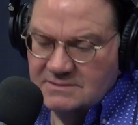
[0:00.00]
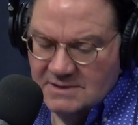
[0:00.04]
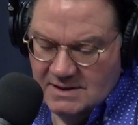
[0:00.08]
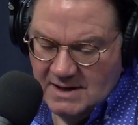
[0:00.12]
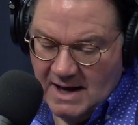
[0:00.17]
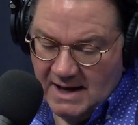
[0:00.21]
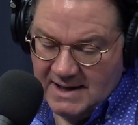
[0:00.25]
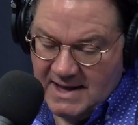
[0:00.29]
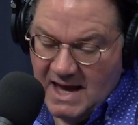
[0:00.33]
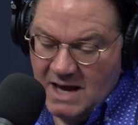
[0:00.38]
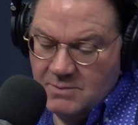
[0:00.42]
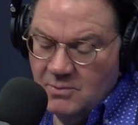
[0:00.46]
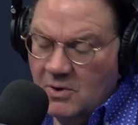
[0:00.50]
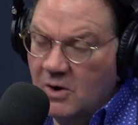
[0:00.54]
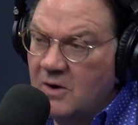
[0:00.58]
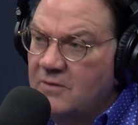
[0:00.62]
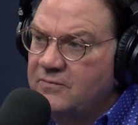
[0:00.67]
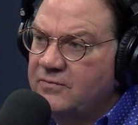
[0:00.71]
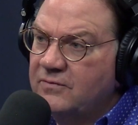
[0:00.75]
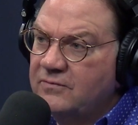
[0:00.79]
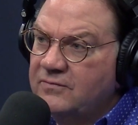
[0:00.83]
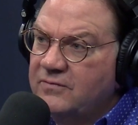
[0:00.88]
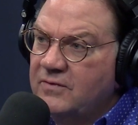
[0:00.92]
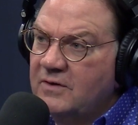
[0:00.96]
I came off
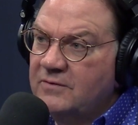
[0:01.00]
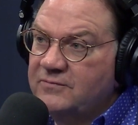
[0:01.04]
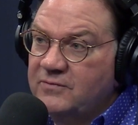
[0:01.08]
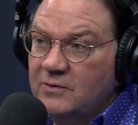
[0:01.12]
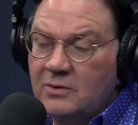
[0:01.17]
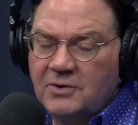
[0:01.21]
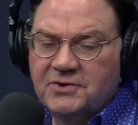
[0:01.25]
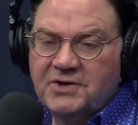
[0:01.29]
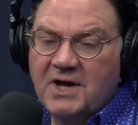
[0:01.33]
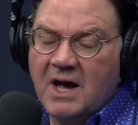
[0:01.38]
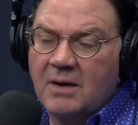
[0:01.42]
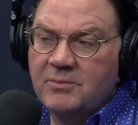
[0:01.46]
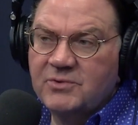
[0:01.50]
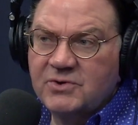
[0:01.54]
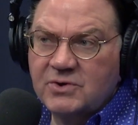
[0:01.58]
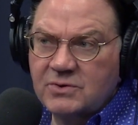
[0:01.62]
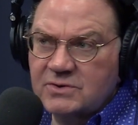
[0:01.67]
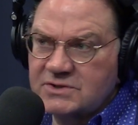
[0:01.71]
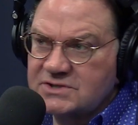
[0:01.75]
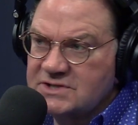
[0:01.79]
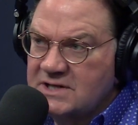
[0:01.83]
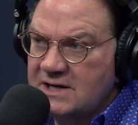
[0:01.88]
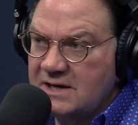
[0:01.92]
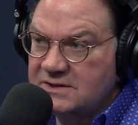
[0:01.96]
of a full-time tour
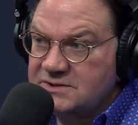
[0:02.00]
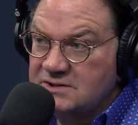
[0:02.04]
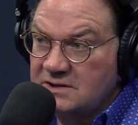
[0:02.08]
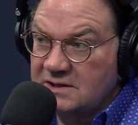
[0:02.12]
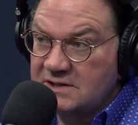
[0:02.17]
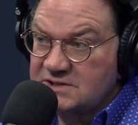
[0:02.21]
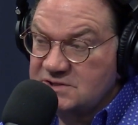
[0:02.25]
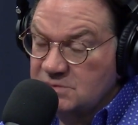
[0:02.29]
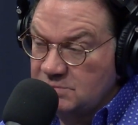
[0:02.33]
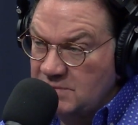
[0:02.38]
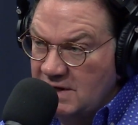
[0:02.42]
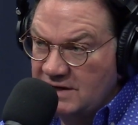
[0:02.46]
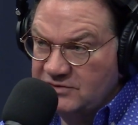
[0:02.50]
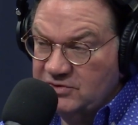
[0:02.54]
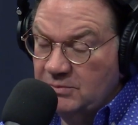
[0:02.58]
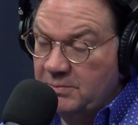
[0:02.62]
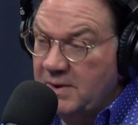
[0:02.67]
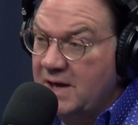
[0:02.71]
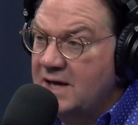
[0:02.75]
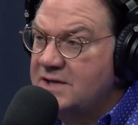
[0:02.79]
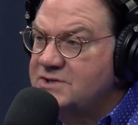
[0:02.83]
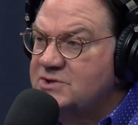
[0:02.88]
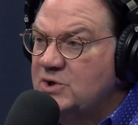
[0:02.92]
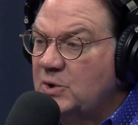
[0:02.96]
schedule as a
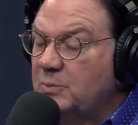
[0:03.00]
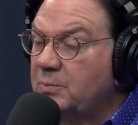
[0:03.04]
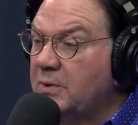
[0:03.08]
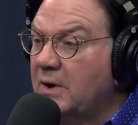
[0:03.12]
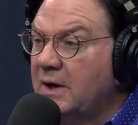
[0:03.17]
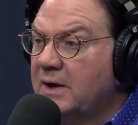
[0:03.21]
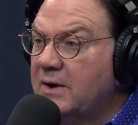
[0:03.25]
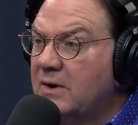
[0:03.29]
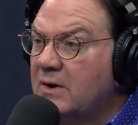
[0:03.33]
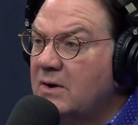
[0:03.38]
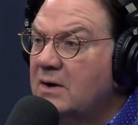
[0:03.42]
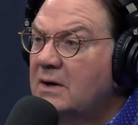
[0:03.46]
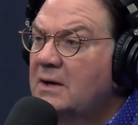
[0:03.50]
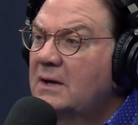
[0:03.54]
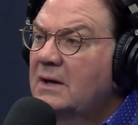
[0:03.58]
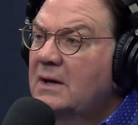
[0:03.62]
banjo player,